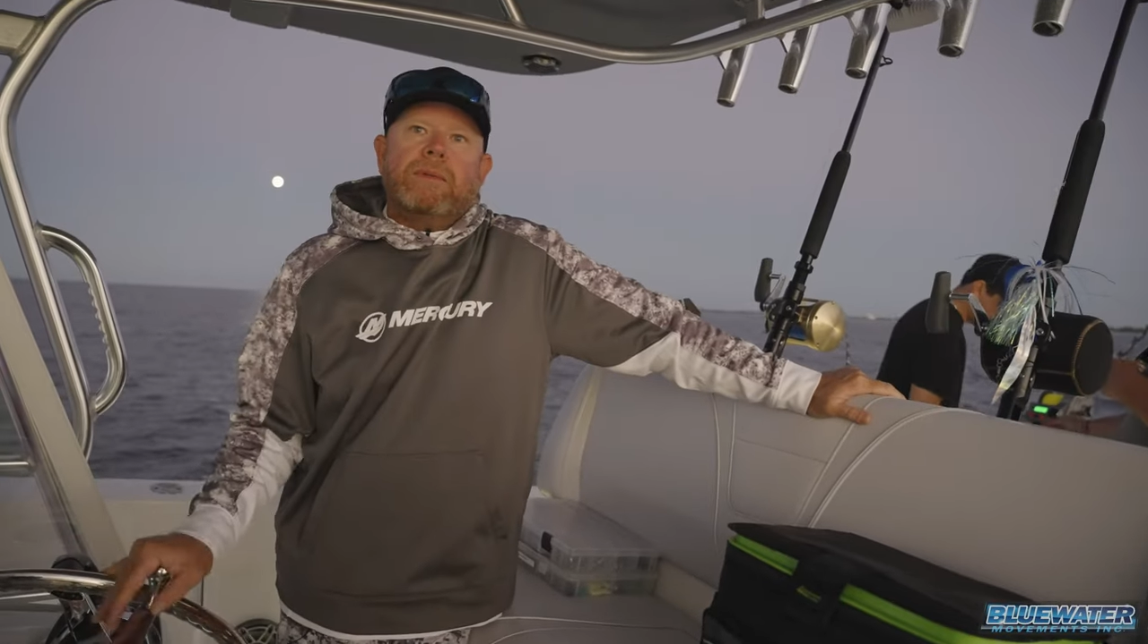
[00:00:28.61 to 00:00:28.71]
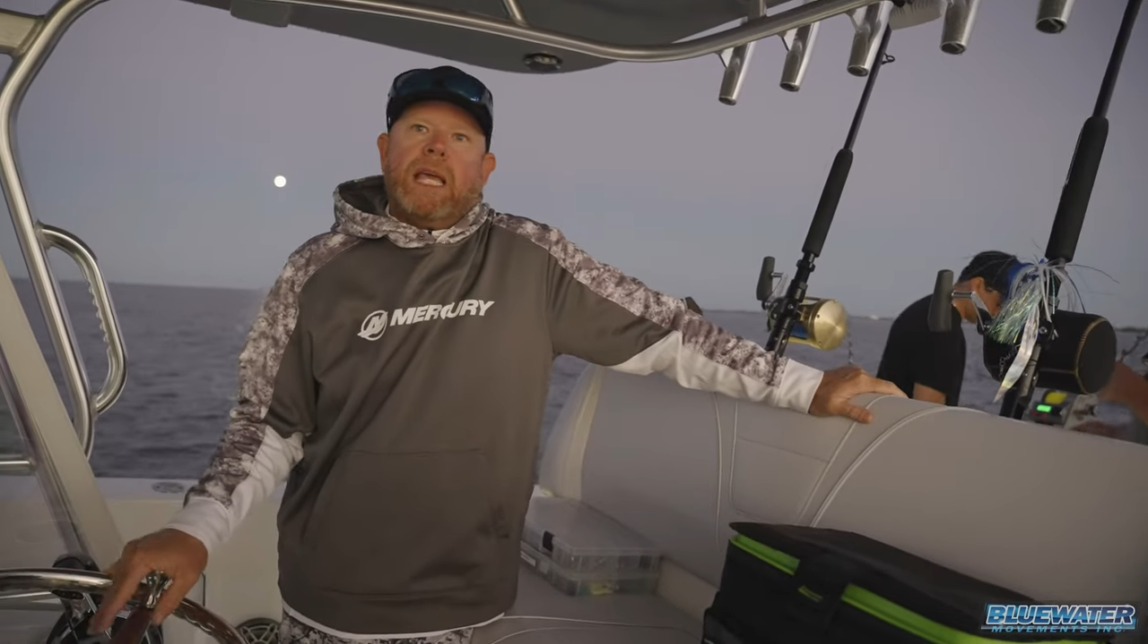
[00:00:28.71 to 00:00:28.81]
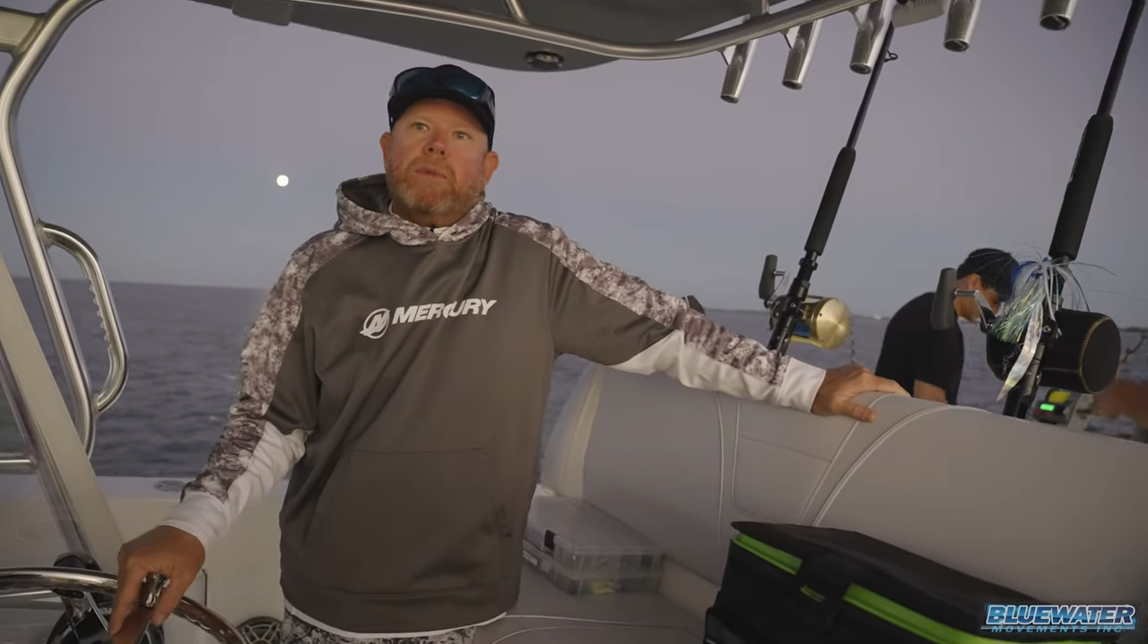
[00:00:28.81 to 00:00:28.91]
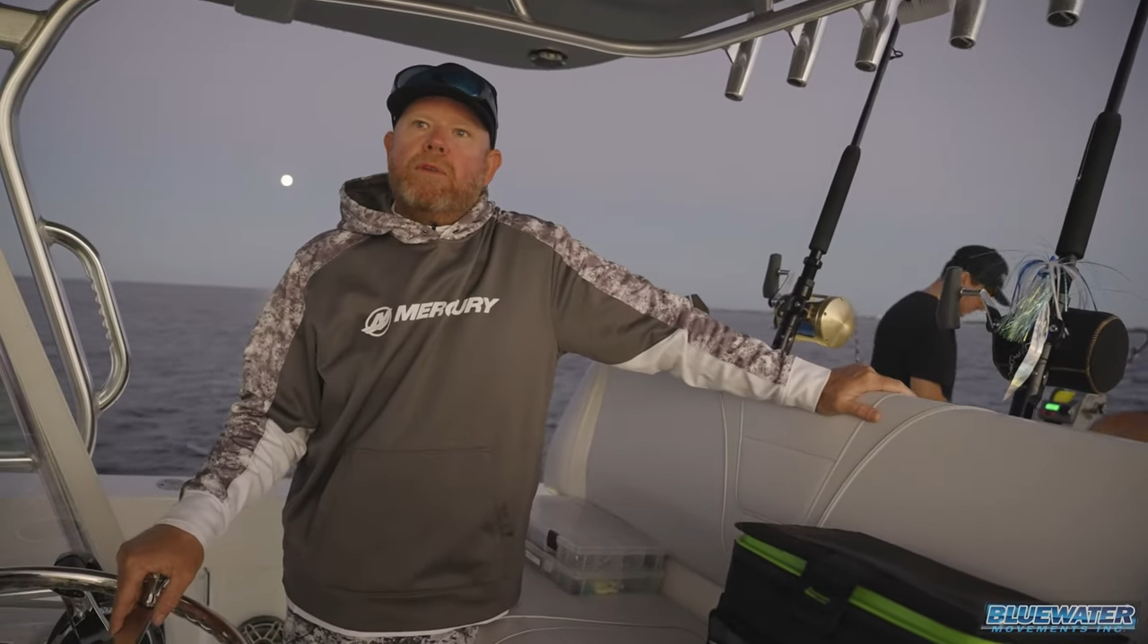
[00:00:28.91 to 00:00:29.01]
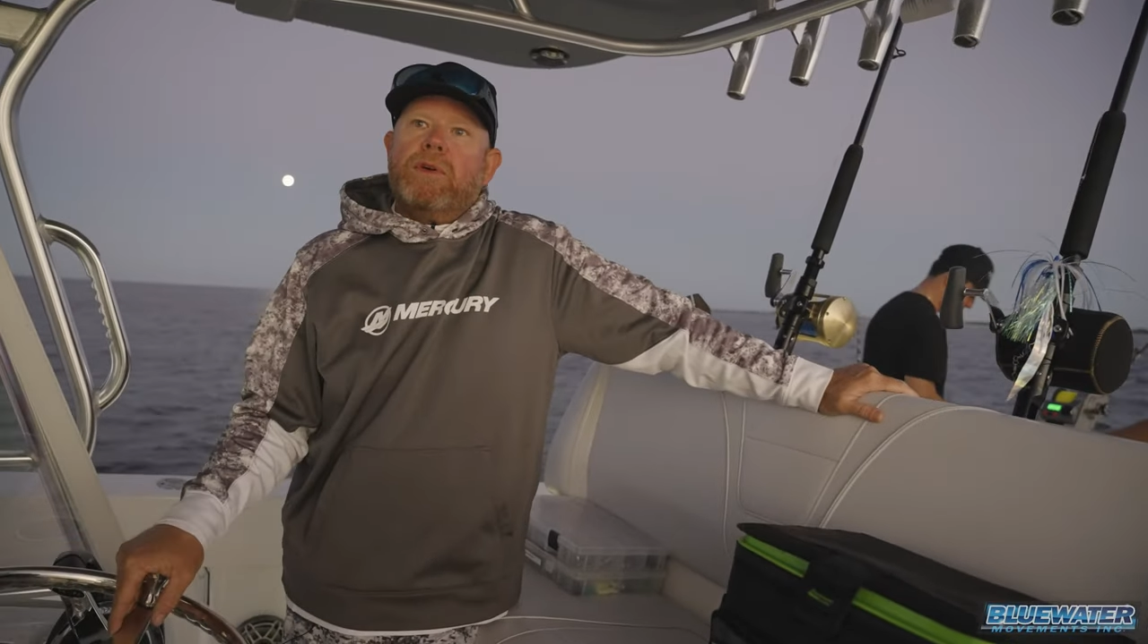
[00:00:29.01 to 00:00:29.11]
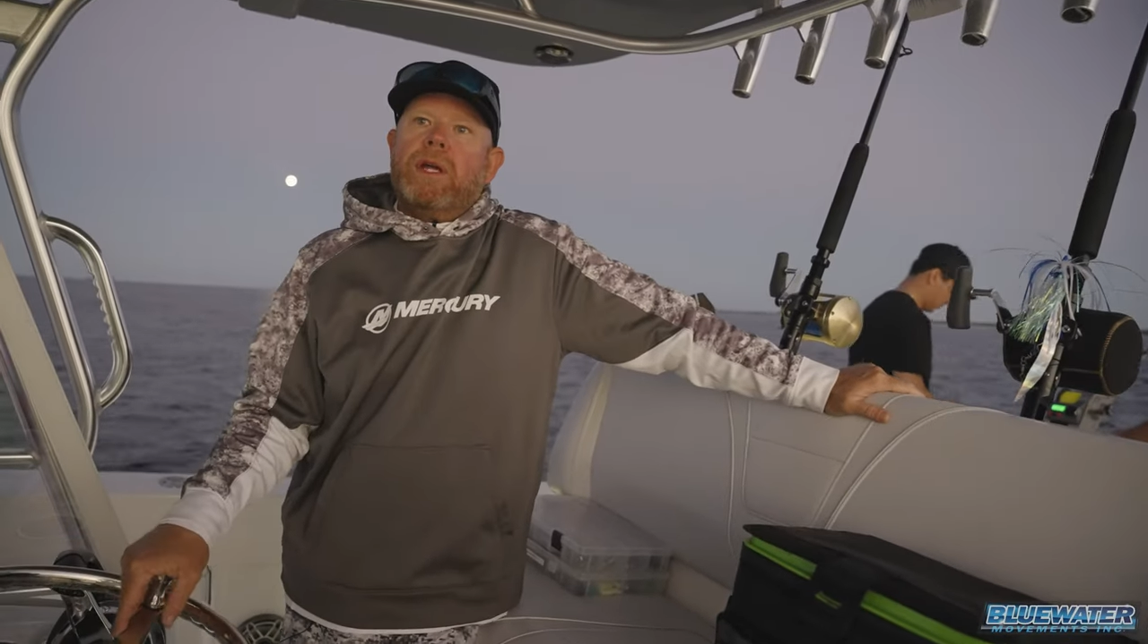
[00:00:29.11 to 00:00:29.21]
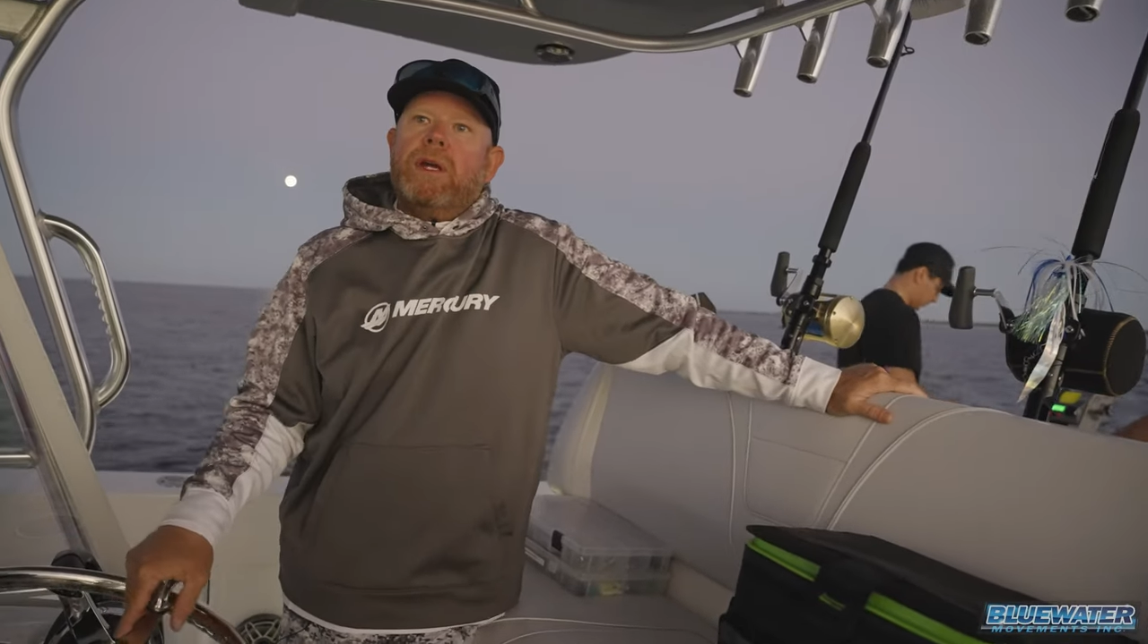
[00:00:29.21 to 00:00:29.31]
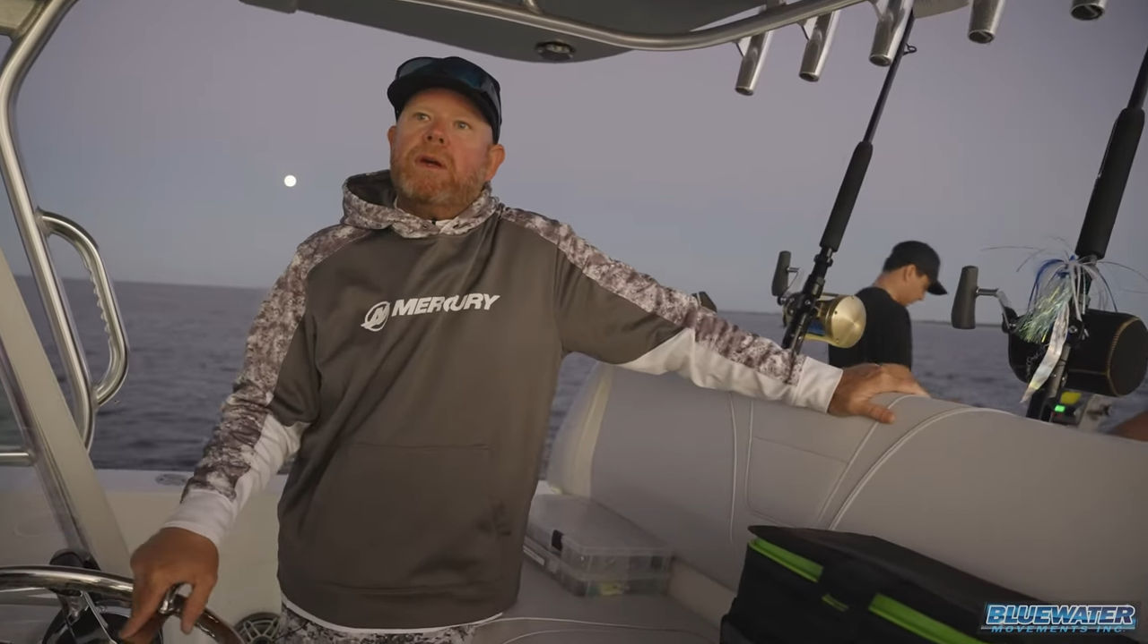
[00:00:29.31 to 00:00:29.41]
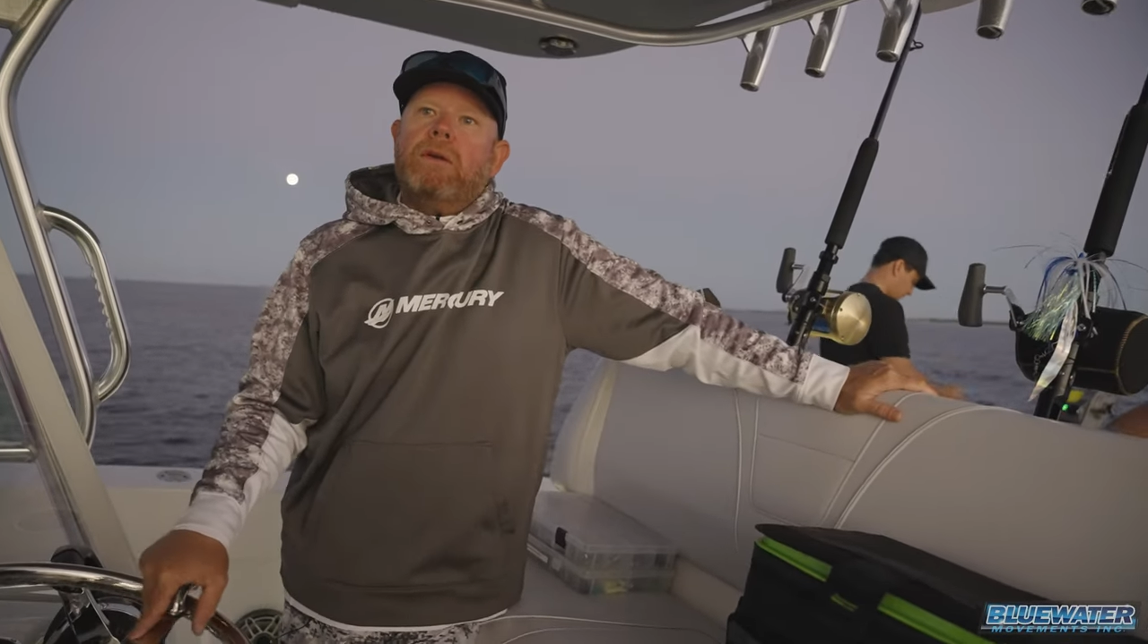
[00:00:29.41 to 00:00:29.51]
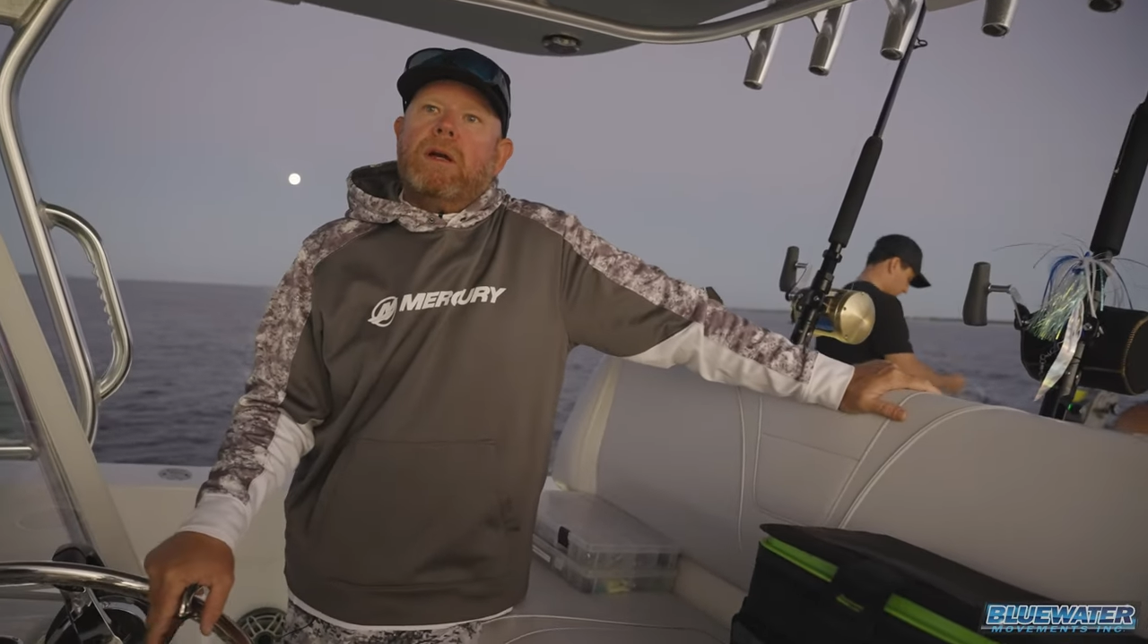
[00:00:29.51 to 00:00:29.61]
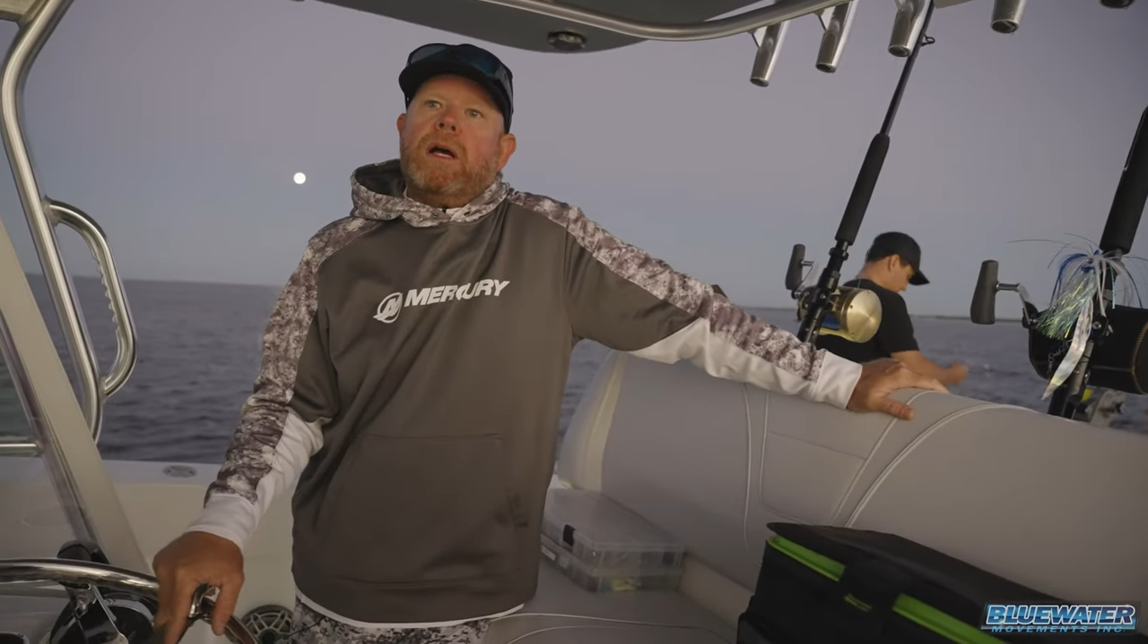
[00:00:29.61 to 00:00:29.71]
Came over here